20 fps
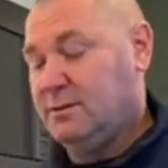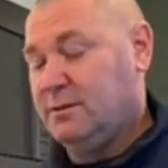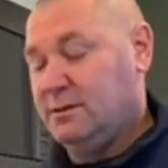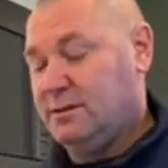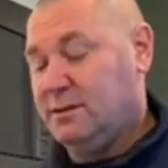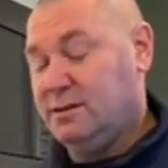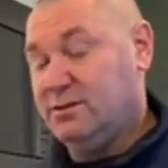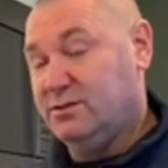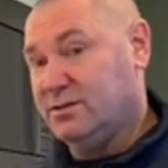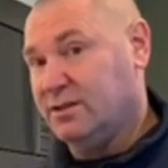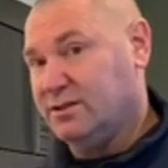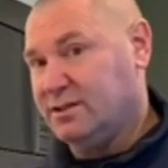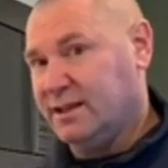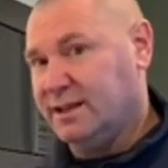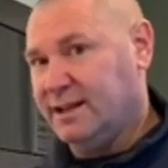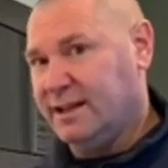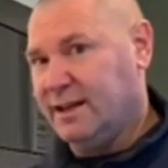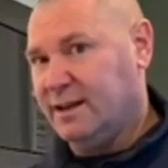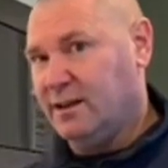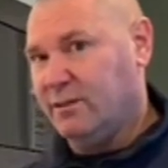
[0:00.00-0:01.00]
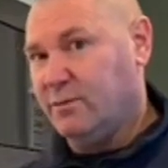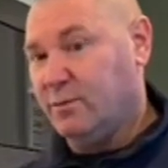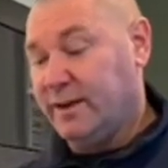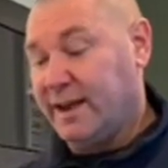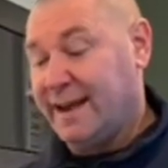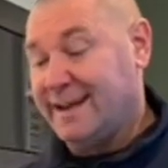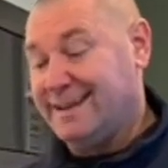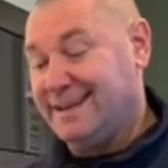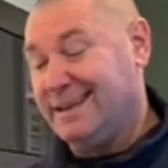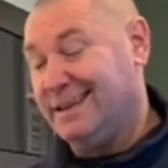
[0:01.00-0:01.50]
Interestingly enough, we
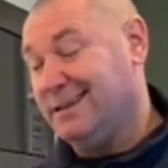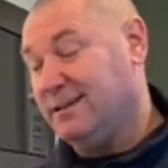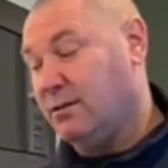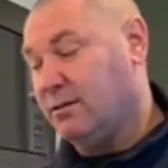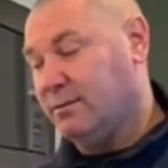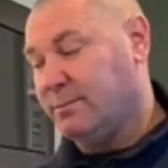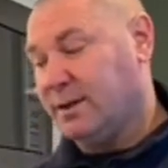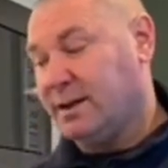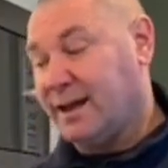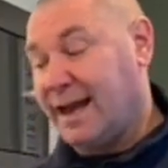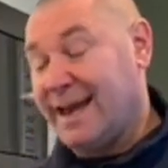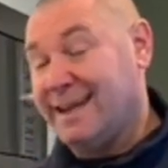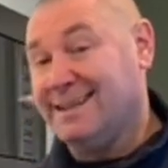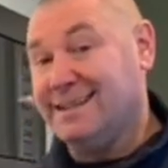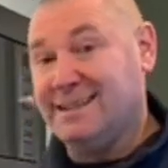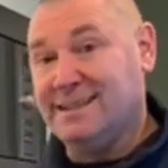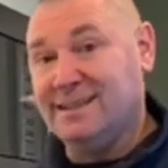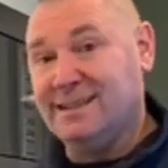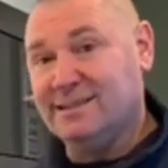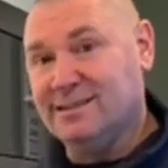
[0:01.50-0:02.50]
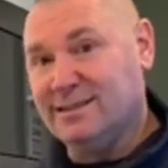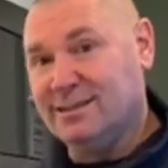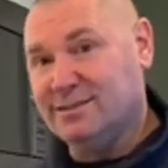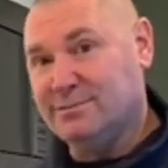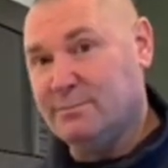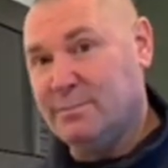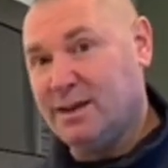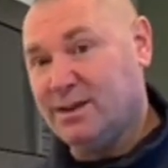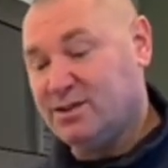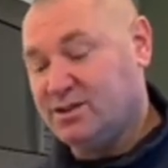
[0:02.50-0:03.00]
add it in. I'm going to add it into this
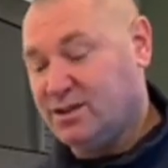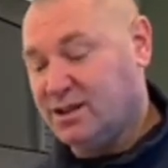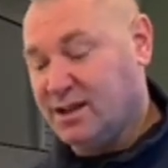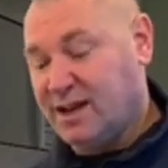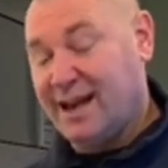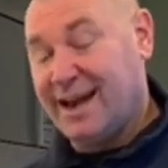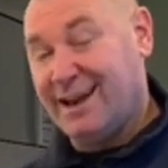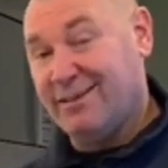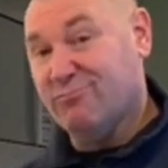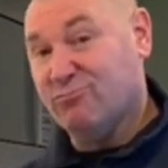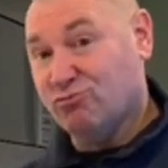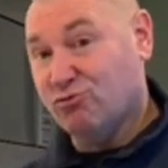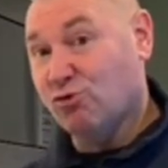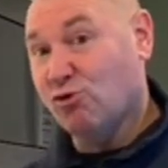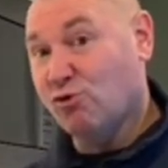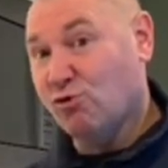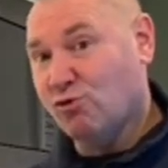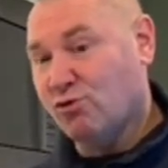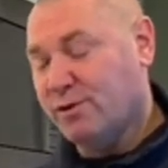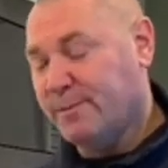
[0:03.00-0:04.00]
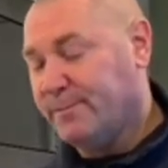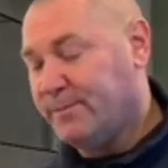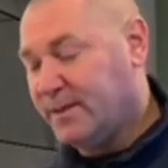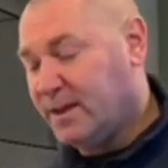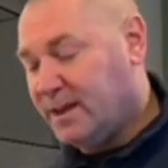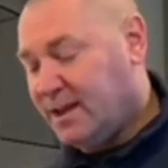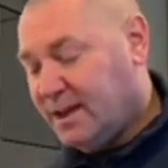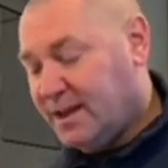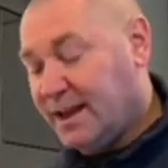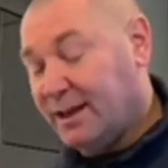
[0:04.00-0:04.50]
mixture raw.
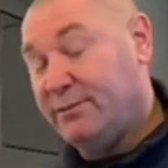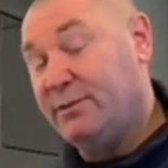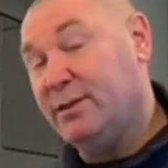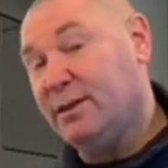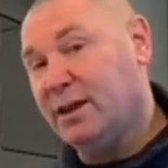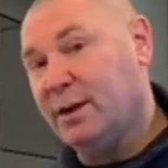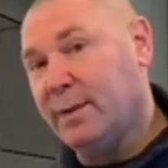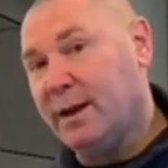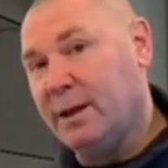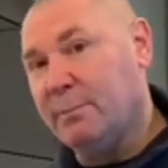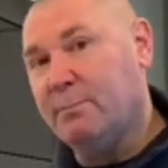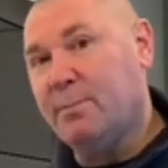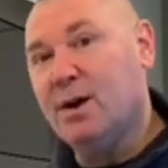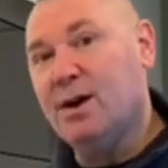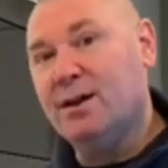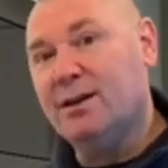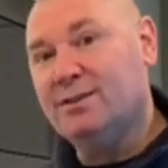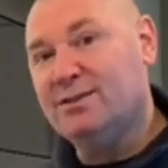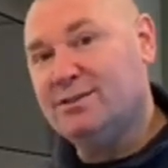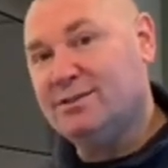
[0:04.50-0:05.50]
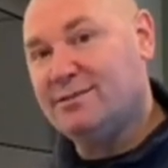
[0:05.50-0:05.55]
Now, if you think about it, birds,